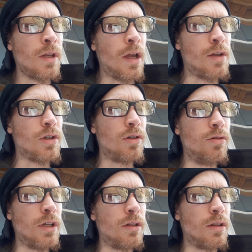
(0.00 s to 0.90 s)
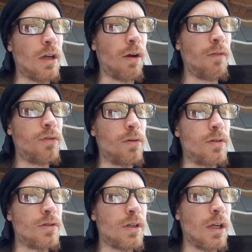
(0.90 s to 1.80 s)
as a unit, their
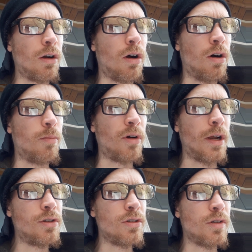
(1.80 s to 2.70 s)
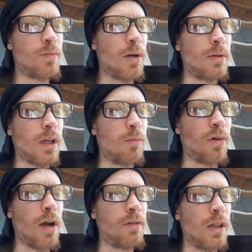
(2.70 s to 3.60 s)
influence in all branches of public and
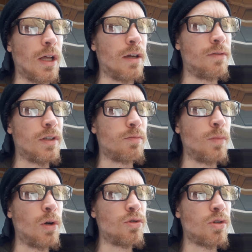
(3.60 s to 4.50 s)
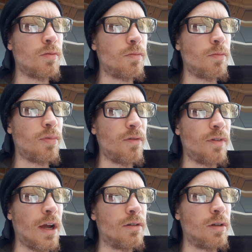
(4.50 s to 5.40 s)
private life is most
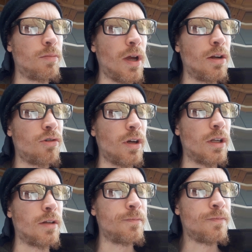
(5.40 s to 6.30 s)
profound and penetrating.